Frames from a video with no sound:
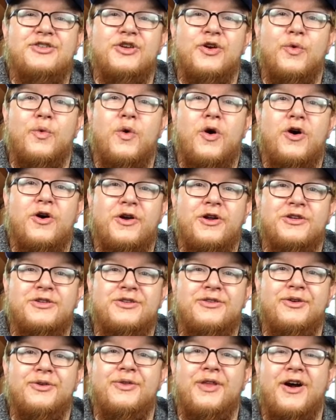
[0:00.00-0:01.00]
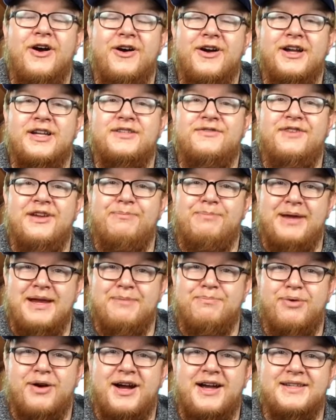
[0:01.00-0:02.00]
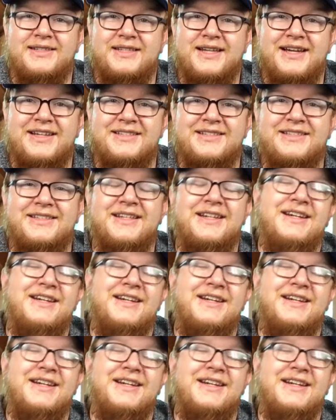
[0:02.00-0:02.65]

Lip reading: to walk us through the RSVP process.